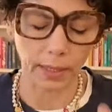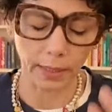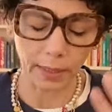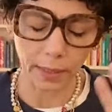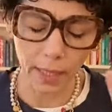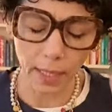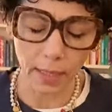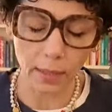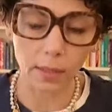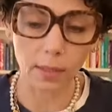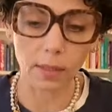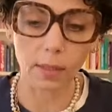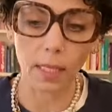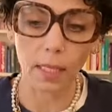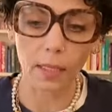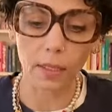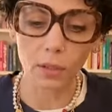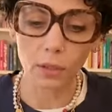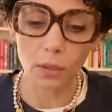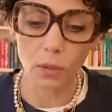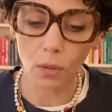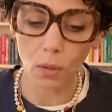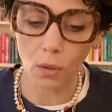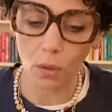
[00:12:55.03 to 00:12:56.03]
And yes, that
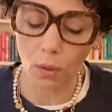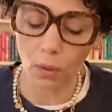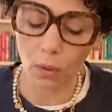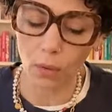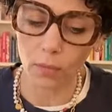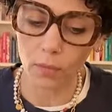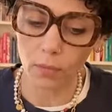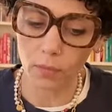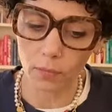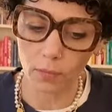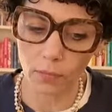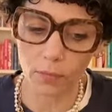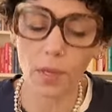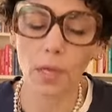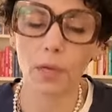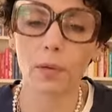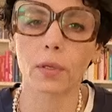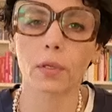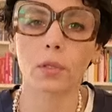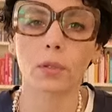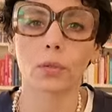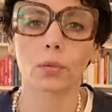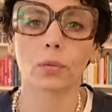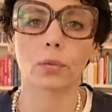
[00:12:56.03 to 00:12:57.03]
is all
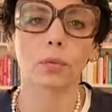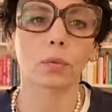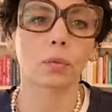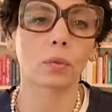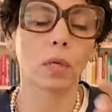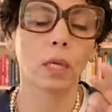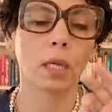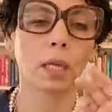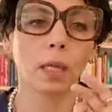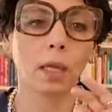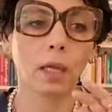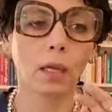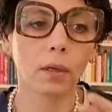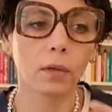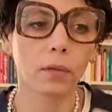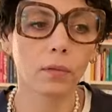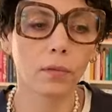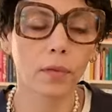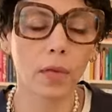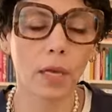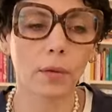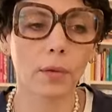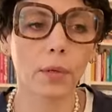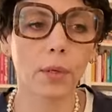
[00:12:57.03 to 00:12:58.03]
very true,
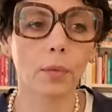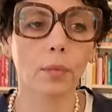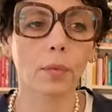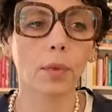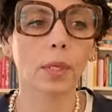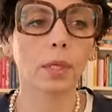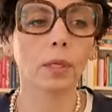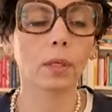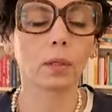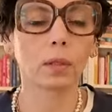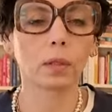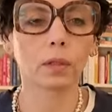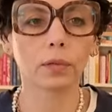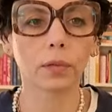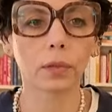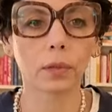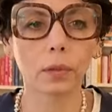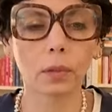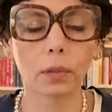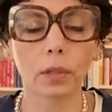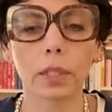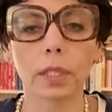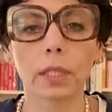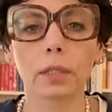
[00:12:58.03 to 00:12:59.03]
very real. If you
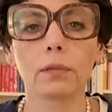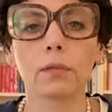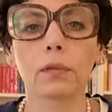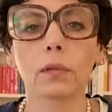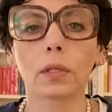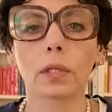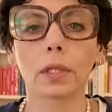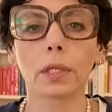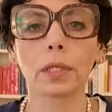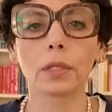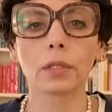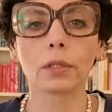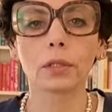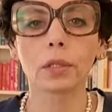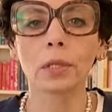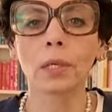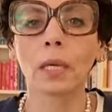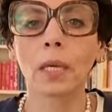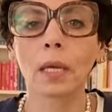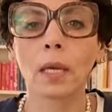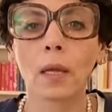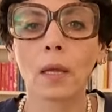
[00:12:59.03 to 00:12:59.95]
look at footage,